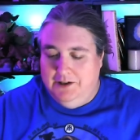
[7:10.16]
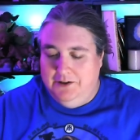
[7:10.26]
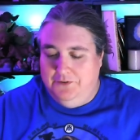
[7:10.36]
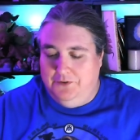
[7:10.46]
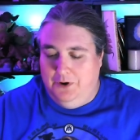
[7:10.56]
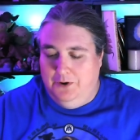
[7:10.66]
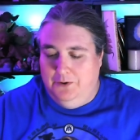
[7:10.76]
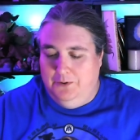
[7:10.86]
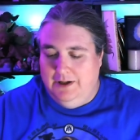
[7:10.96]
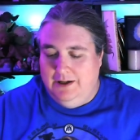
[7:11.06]

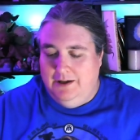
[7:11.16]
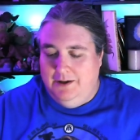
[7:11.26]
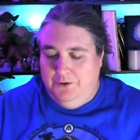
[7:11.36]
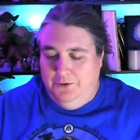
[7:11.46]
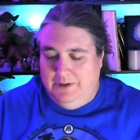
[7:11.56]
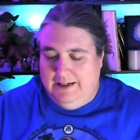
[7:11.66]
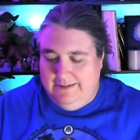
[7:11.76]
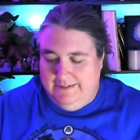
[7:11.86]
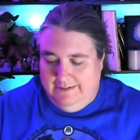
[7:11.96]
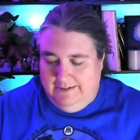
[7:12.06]
so you
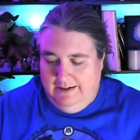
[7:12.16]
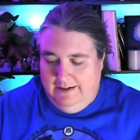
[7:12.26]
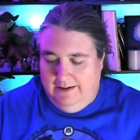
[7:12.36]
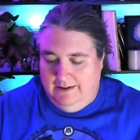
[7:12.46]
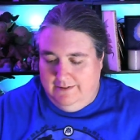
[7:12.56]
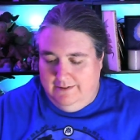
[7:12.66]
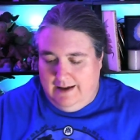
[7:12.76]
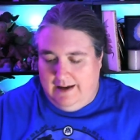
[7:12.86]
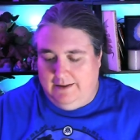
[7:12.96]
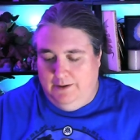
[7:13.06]
can see
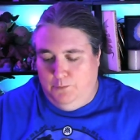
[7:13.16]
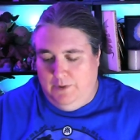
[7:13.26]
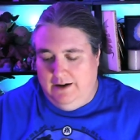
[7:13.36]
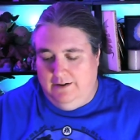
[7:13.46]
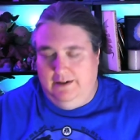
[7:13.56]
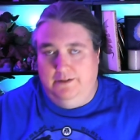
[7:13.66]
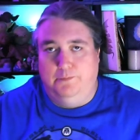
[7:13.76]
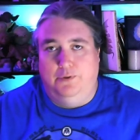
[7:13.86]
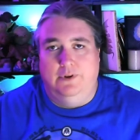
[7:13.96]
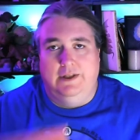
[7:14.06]
exactly where he's
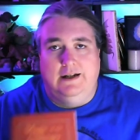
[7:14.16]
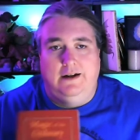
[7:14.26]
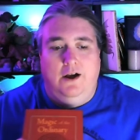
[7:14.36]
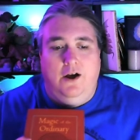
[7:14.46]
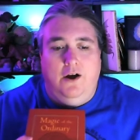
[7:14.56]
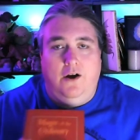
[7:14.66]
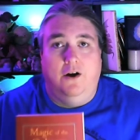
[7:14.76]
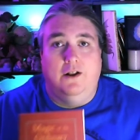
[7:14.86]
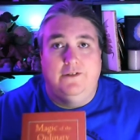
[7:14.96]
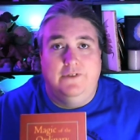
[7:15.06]
pulling
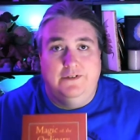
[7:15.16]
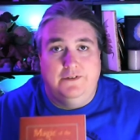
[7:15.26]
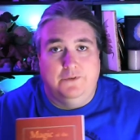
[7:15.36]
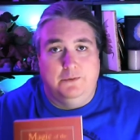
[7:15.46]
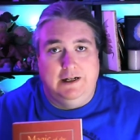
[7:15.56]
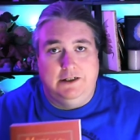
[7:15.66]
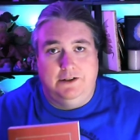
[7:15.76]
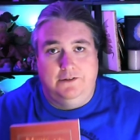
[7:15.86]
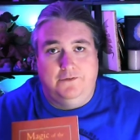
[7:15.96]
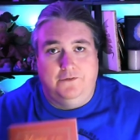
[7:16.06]
all of his
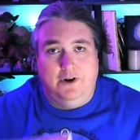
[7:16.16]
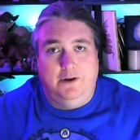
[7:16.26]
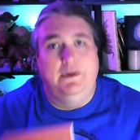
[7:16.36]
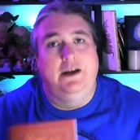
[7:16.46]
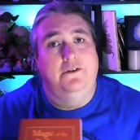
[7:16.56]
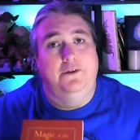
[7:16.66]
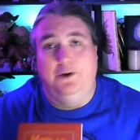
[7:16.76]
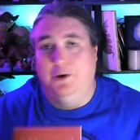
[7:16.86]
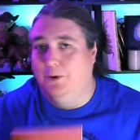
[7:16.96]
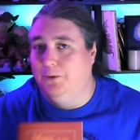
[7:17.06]
information from, and you can
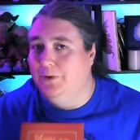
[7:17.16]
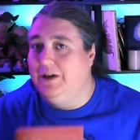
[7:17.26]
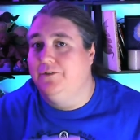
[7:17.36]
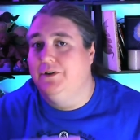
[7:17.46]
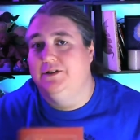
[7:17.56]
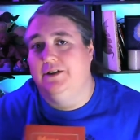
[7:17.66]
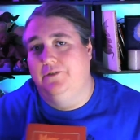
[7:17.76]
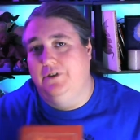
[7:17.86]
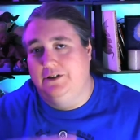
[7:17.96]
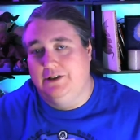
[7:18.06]
go and read it for yourself,
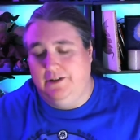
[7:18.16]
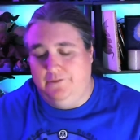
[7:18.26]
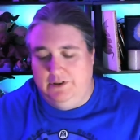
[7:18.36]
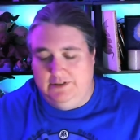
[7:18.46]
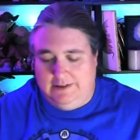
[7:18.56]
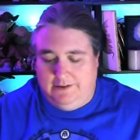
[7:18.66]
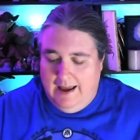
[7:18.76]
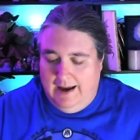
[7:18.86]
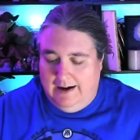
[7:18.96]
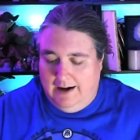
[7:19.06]
you can check it for yourself,
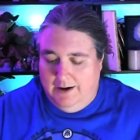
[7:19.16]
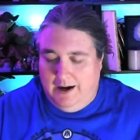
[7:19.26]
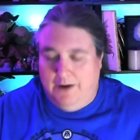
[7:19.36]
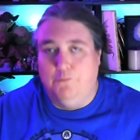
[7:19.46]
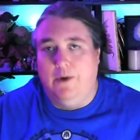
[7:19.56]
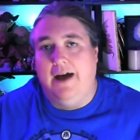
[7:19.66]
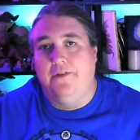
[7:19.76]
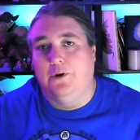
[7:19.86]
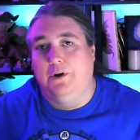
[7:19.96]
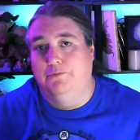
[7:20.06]
and I
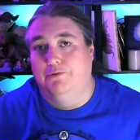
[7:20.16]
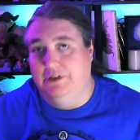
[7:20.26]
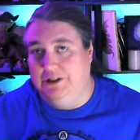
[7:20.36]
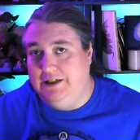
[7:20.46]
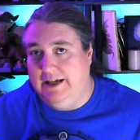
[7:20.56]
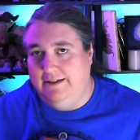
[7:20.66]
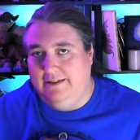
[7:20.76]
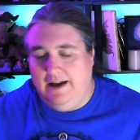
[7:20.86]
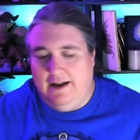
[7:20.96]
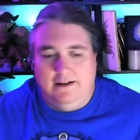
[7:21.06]
rather appreciate
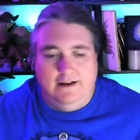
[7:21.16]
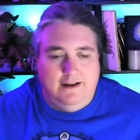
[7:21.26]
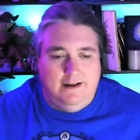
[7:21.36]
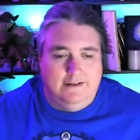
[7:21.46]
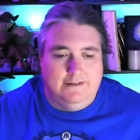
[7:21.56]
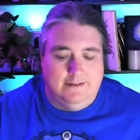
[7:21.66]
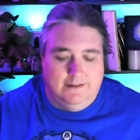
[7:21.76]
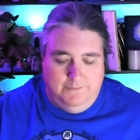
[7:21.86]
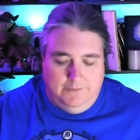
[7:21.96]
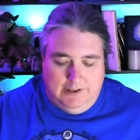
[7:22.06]
that, and
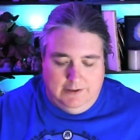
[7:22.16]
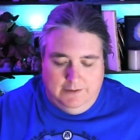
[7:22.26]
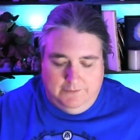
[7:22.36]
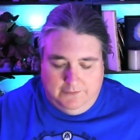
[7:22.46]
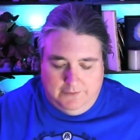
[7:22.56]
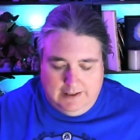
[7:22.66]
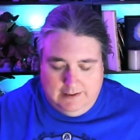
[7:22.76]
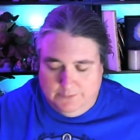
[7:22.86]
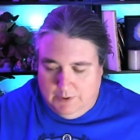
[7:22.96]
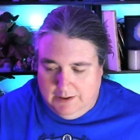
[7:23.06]
I'm very grateful for that
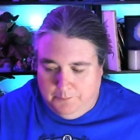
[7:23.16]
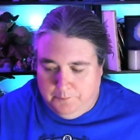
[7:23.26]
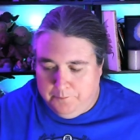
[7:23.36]
as well.